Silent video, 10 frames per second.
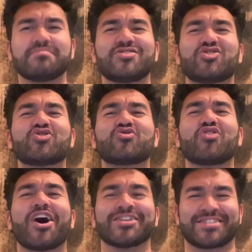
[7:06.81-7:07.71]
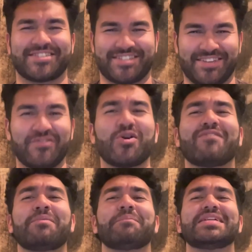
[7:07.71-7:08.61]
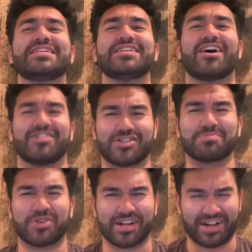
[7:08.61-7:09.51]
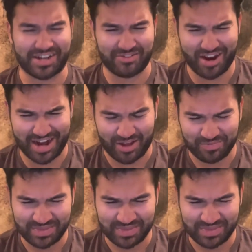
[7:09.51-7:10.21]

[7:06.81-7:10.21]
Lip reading: Trust. If you have $1 million, put it on it right now.